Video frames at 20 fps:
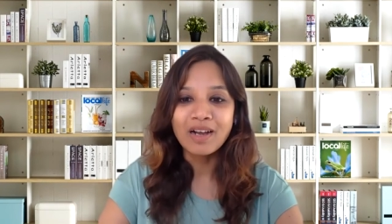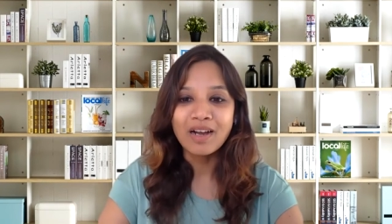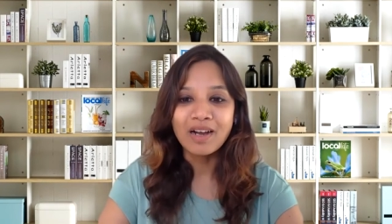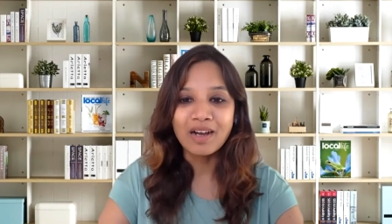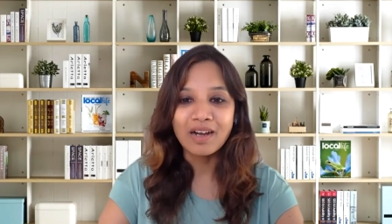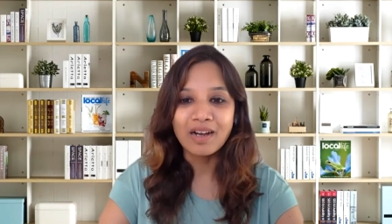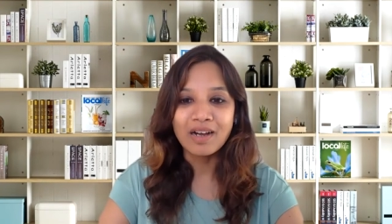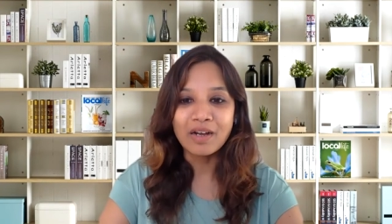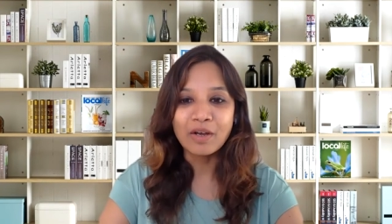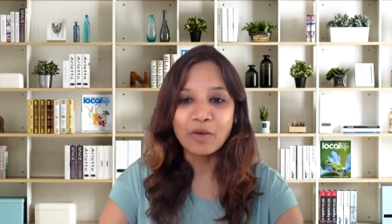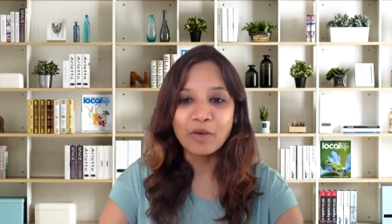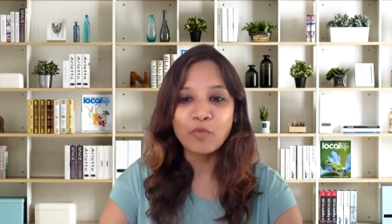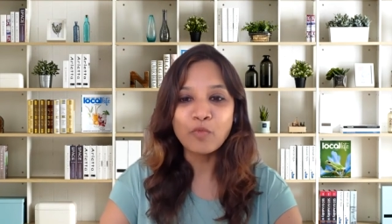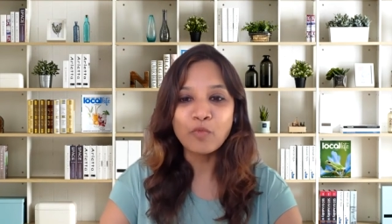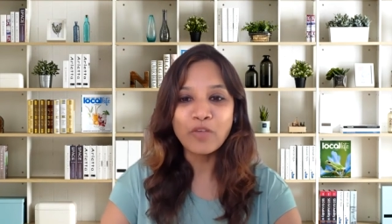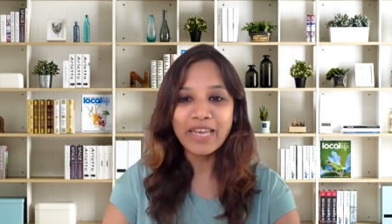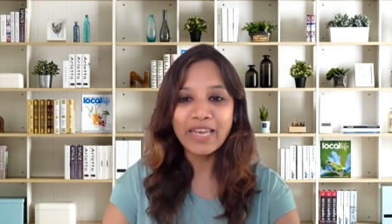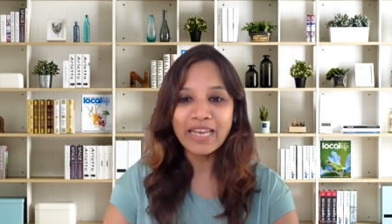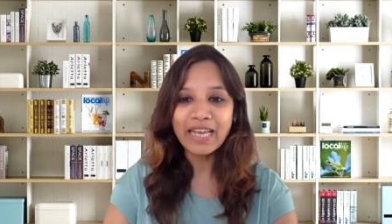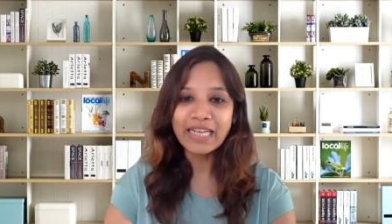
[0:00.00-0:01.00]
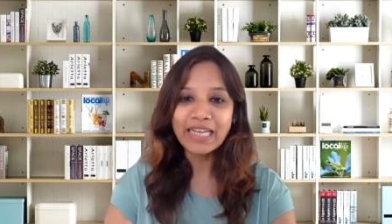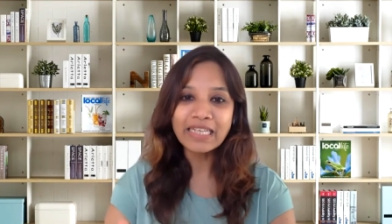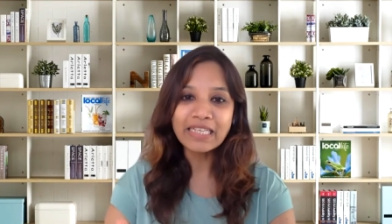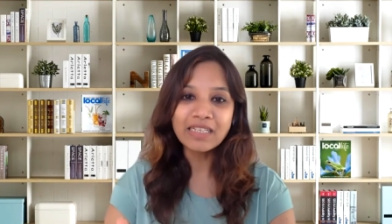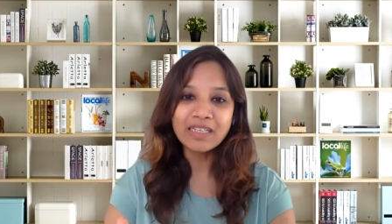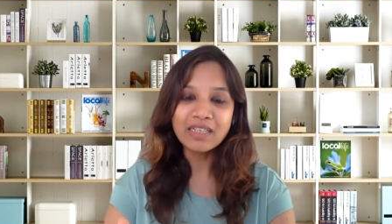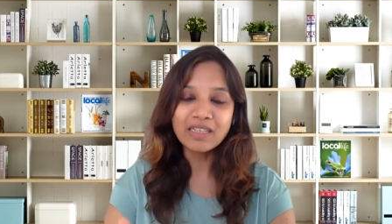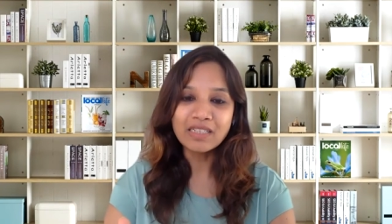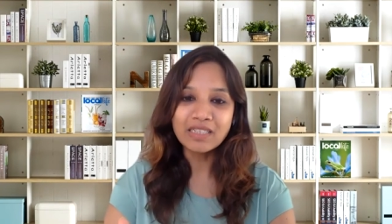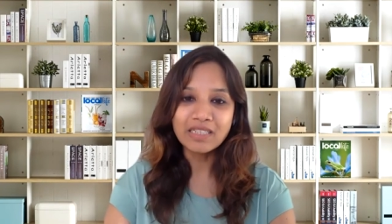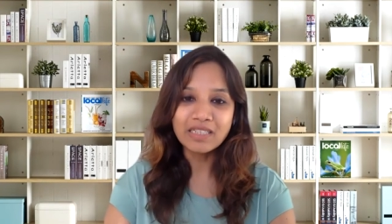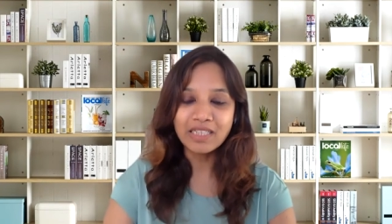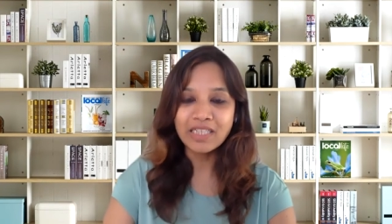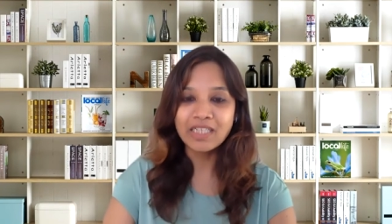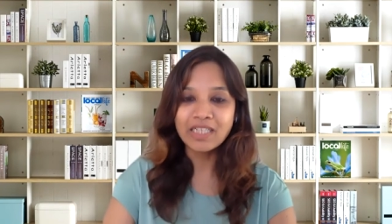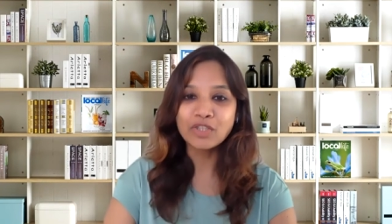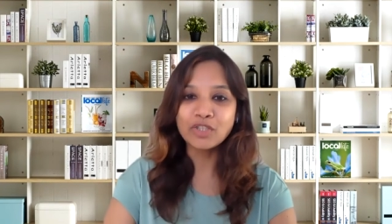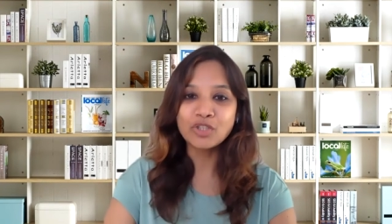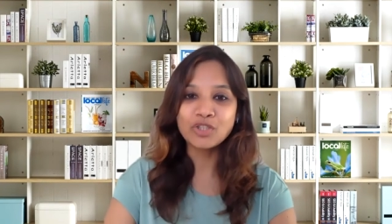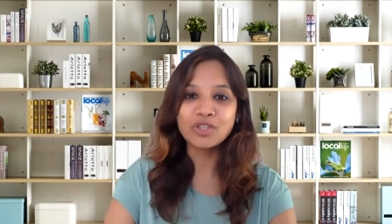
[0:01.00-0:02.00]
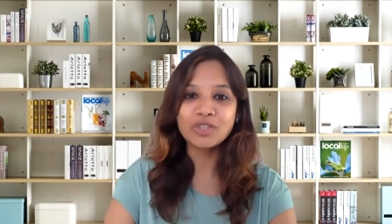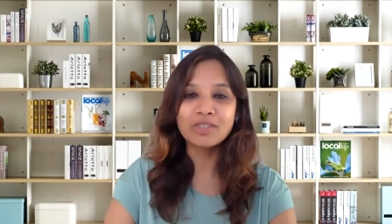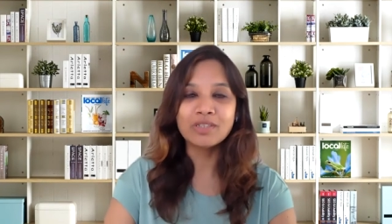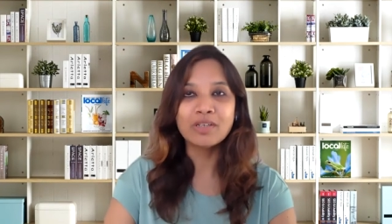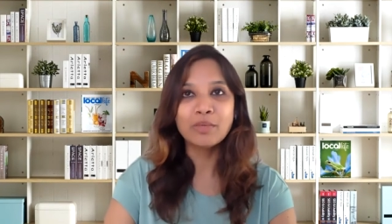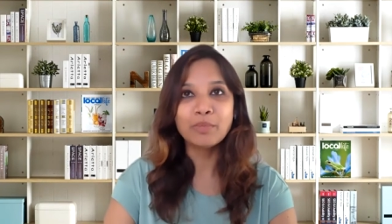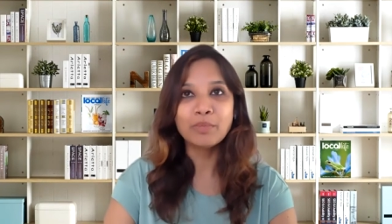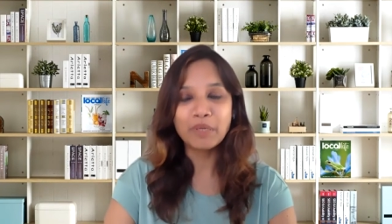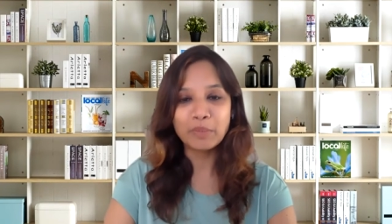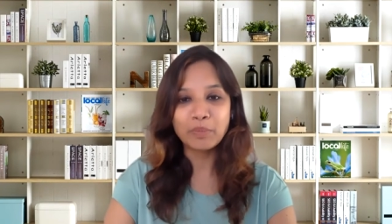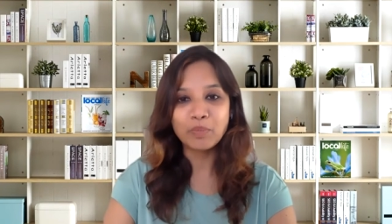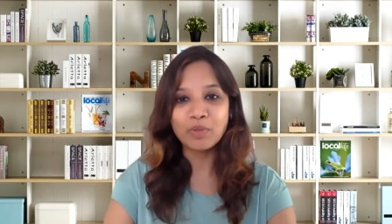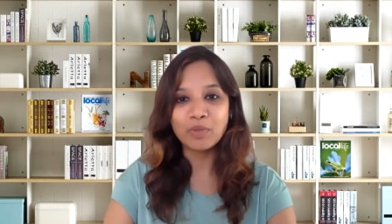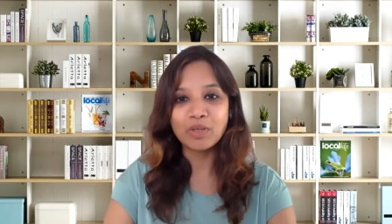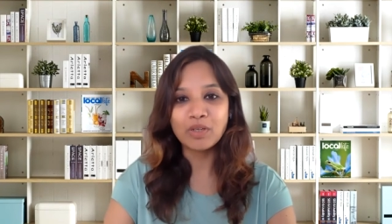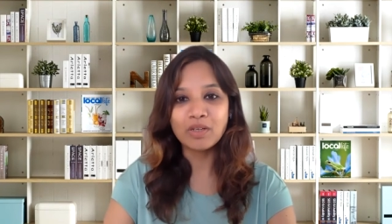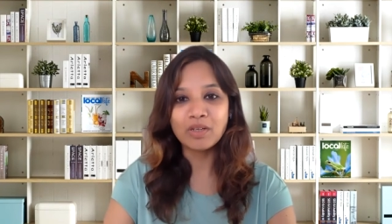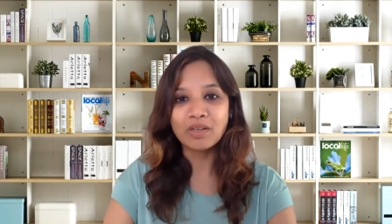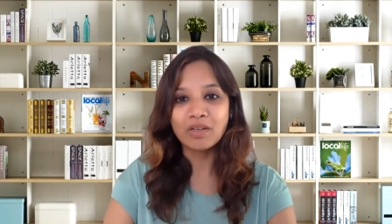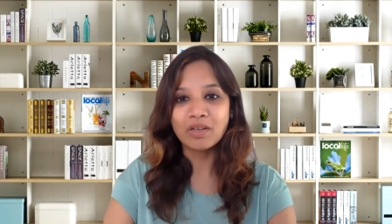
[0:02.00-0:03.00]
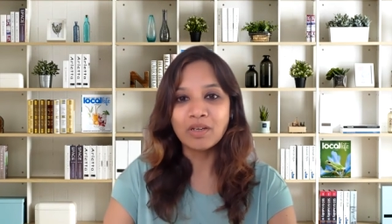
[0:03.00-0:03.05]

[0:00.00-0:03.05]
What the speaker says: When I teach people